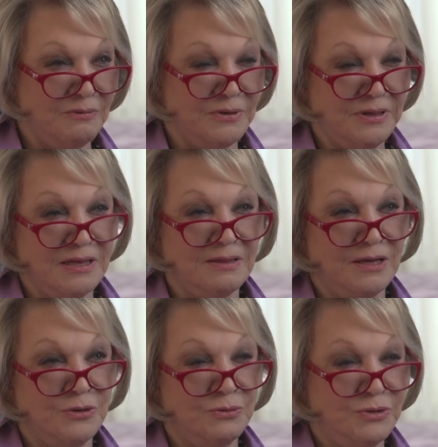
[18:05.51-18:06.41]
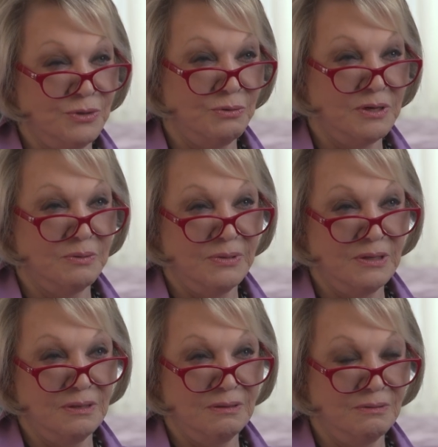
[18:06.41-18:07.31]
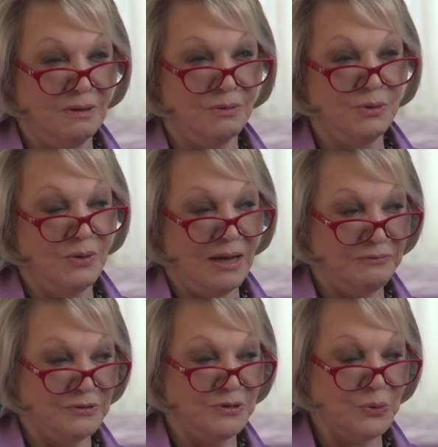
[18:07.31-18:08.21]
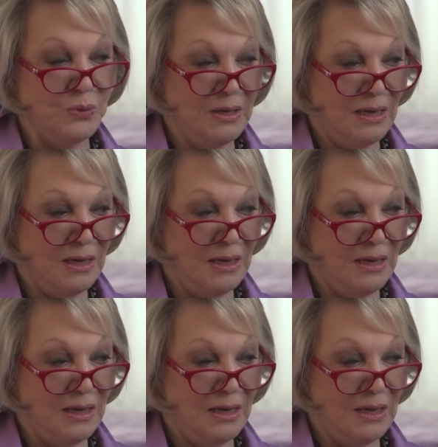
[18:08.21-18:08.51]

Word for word: Everything that you do can be, you know, you have to.